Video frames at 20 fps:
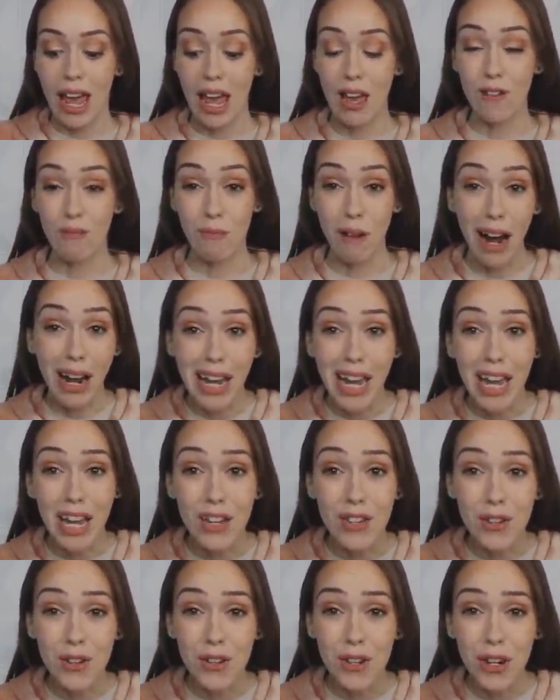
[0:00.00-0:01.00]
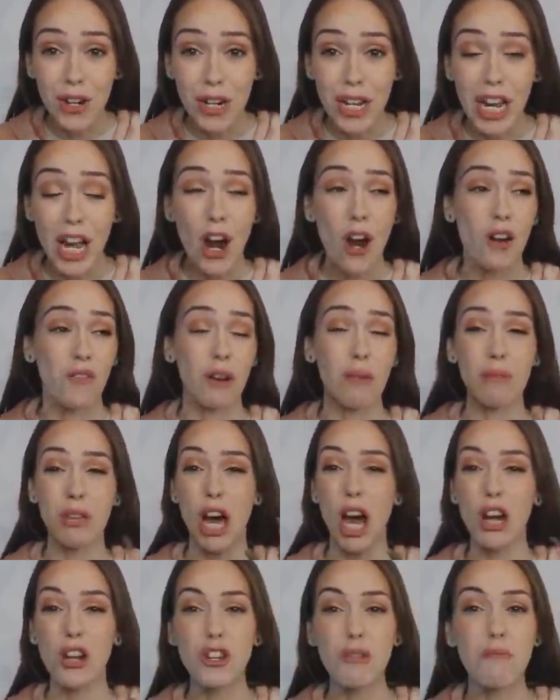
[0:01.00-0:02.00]
If my hands are dirty, or if I'm
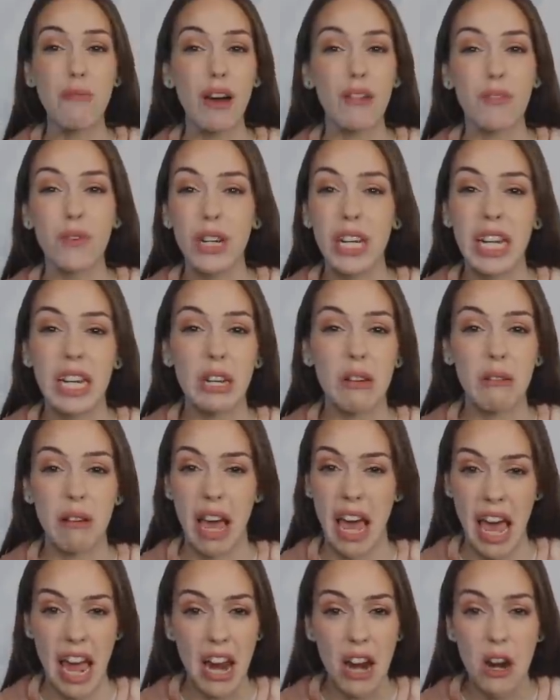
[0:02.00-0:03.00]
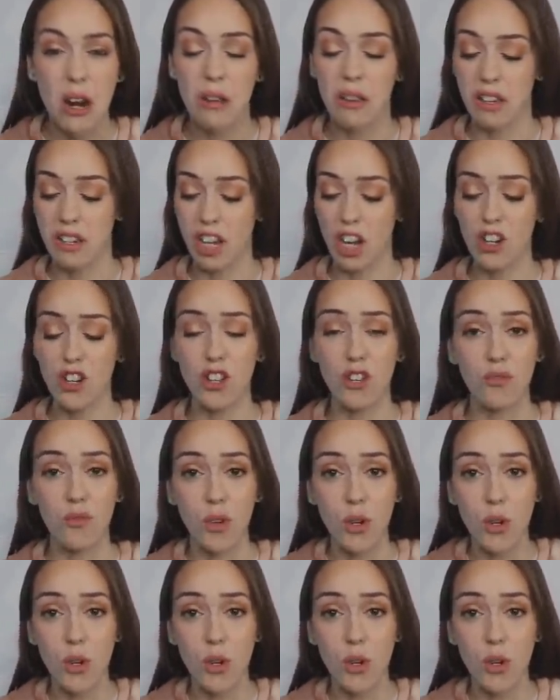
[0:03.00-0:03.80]
touching my freaking hair and then touching the